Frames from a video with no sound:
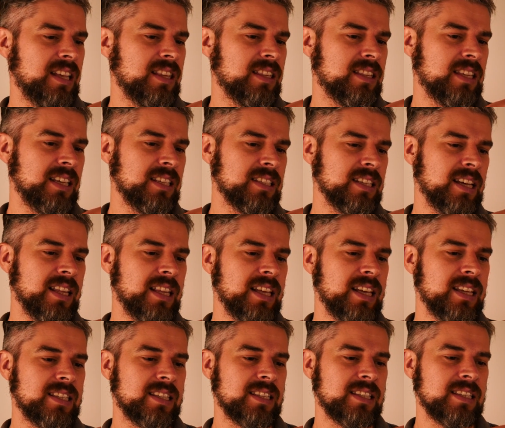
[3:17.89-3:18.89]
and things like
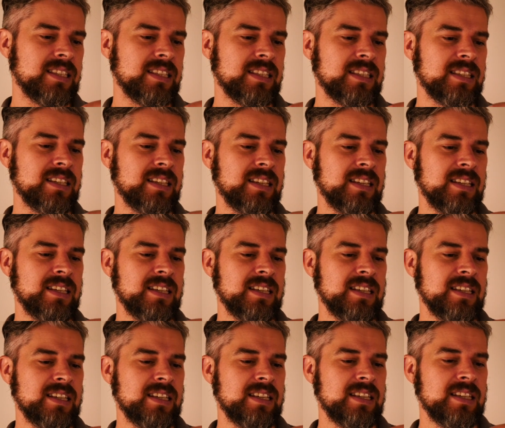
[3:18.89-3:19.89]
this.
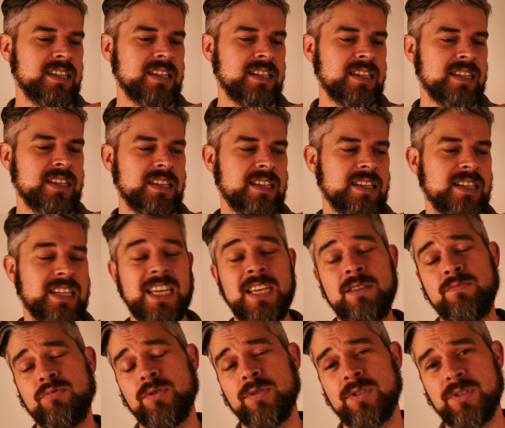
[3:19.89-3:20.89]

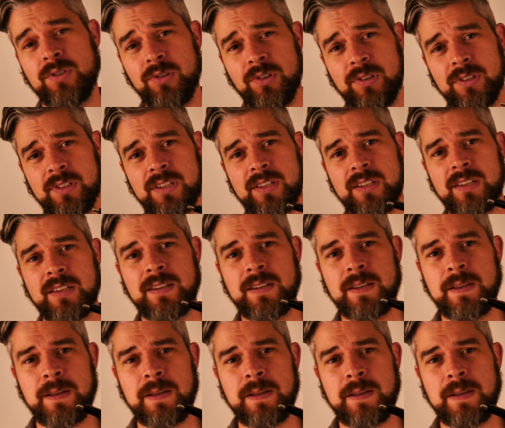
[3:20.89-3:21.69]
Hebrew thought.